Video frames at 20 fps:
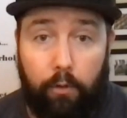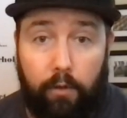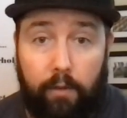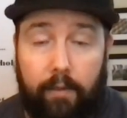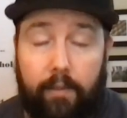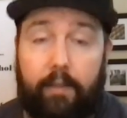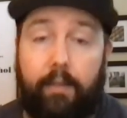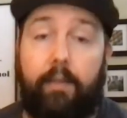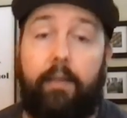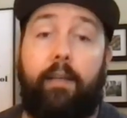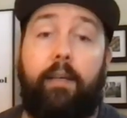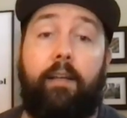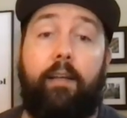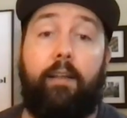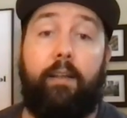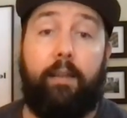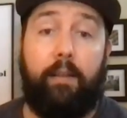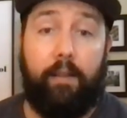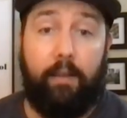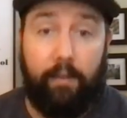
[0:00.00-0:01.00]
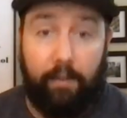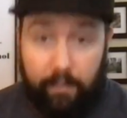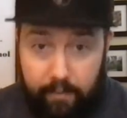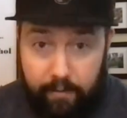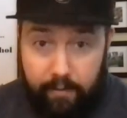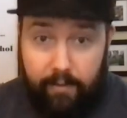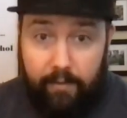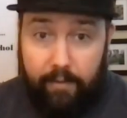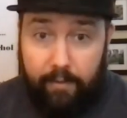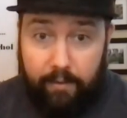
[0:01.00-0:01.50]

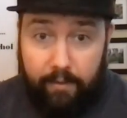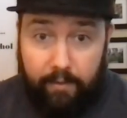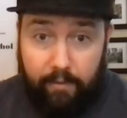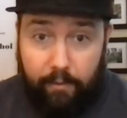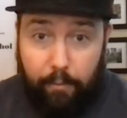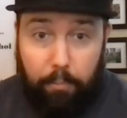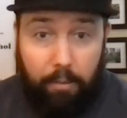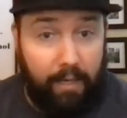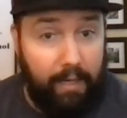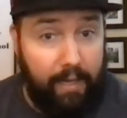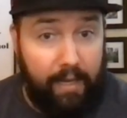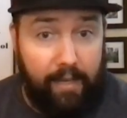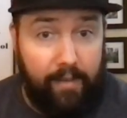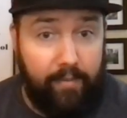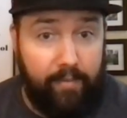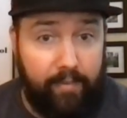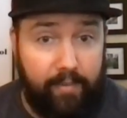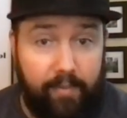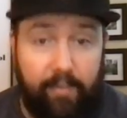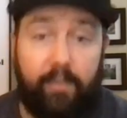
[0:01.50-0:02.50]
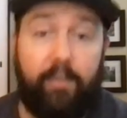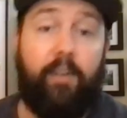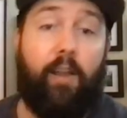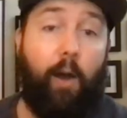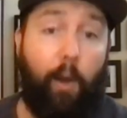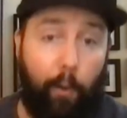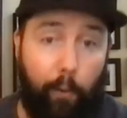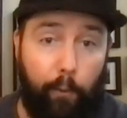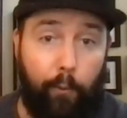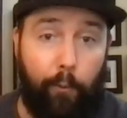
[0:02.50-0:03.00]
The police?
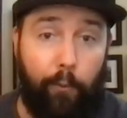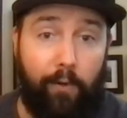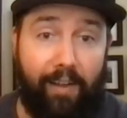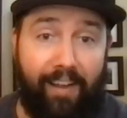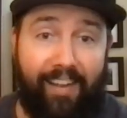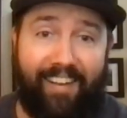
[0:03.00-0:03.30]
No.